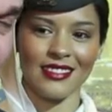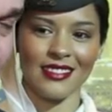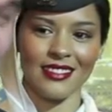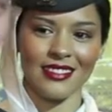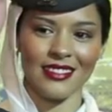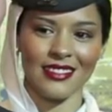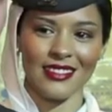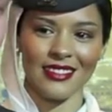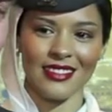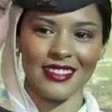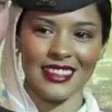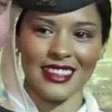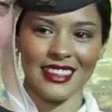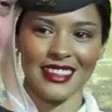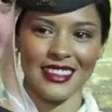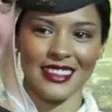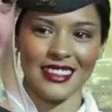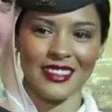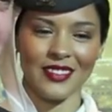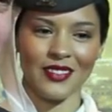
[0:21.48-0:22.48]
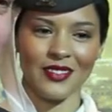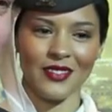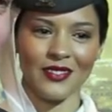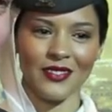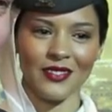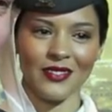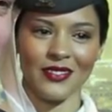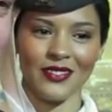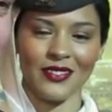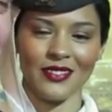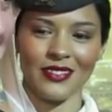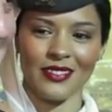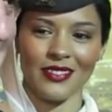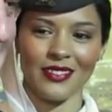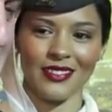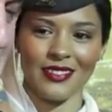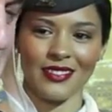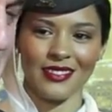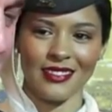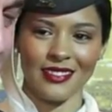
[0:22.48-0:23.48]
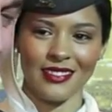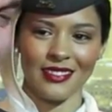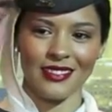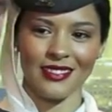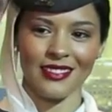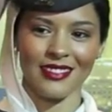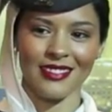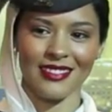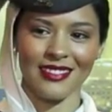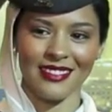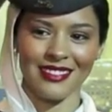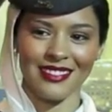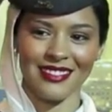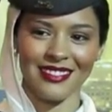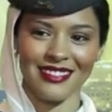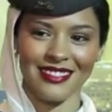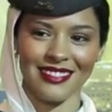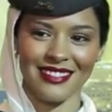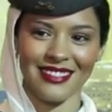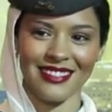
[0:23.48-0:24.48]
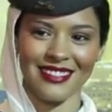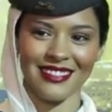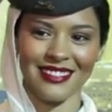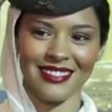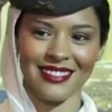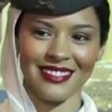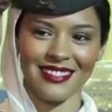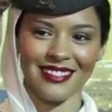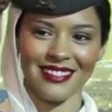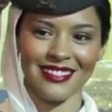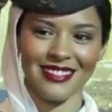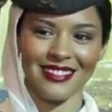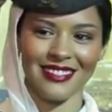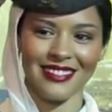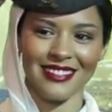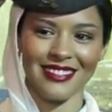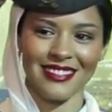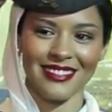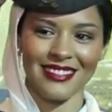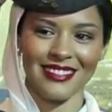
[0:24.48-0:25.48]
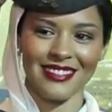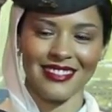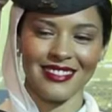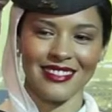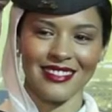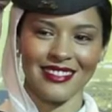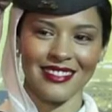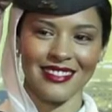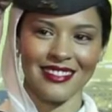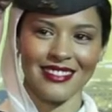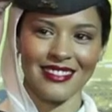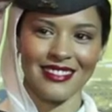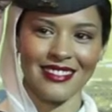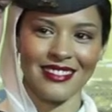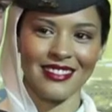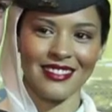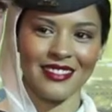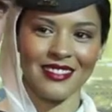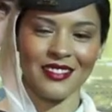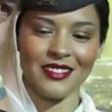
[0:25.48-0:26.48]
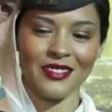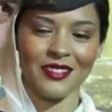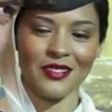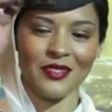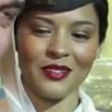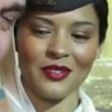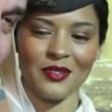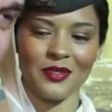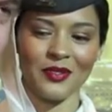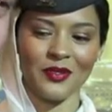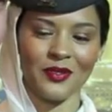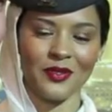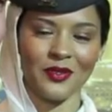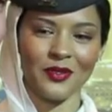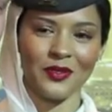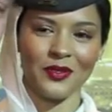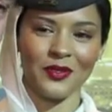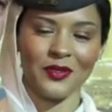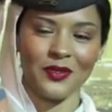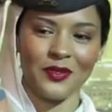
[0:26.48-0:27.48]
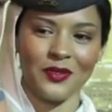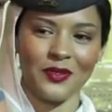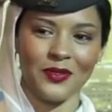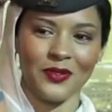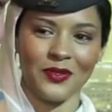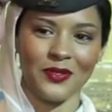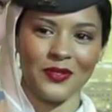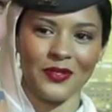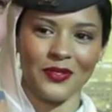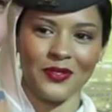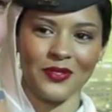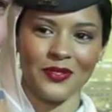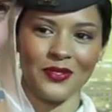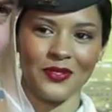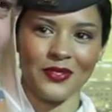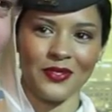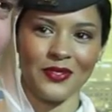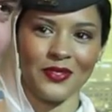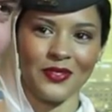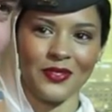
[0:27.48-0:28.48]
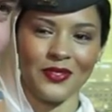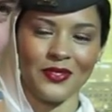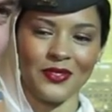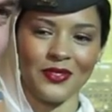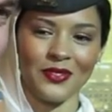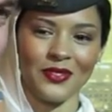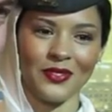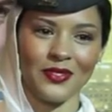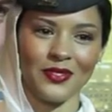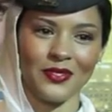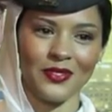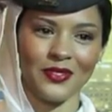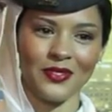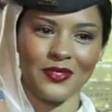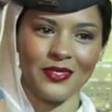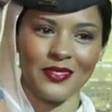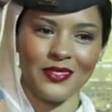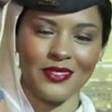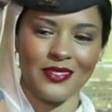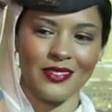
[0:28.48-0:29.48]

This person isn't speaking.